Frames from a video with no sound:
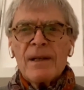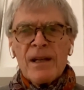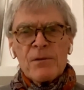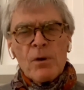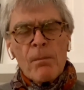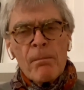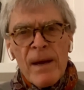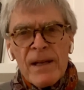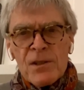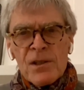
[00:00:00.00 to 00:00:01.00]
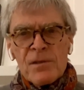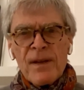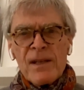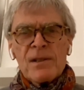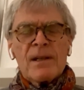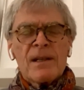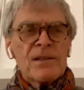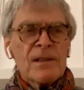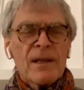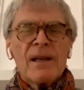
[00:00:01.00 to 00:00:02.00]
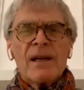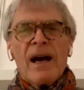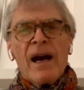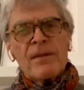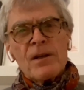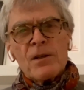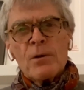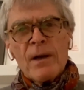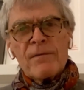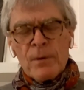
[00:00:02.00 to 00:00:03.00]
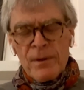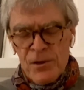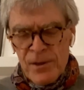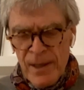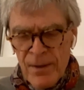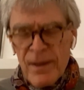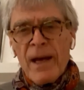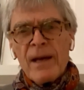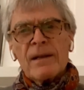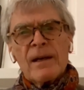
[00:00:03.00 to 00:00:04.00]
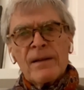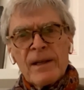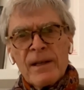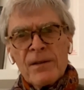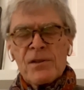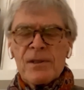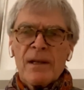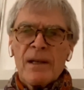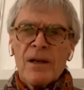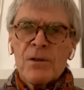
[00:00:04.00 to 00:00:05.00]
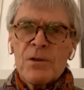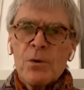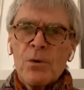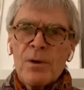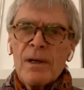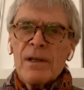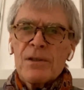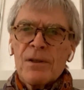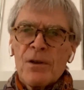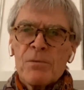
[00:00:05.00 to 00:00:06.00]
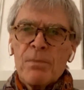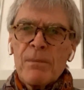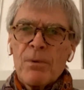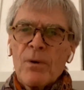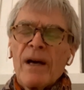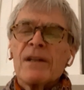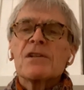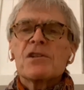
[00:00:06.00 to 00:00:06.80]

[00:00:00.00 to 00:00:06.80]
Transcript: That's what makes us fascinating, and that you have to understand that and then understand how you talk to those people and